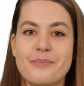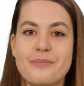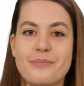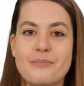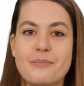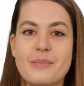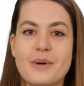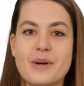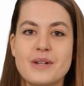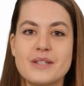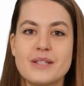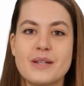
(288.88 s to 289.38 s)

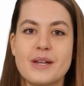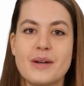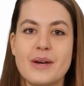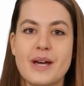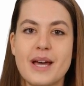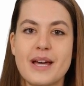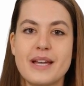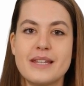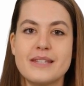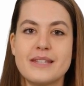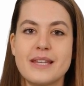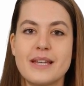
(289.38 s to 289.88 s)

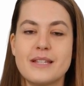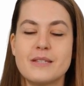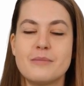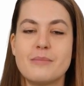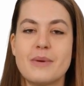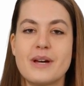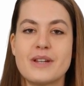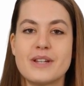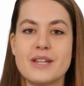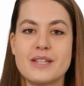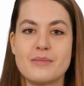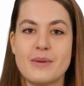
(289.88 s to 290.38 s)
Personalize as
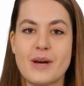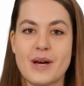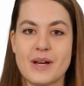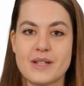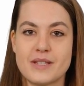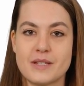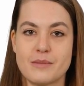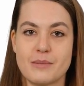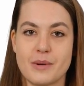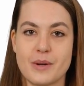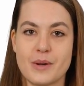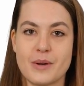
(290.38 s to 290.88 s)
much as
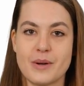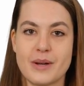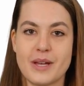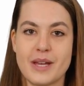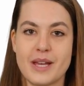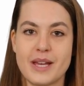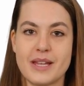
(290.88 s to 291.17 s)
possible,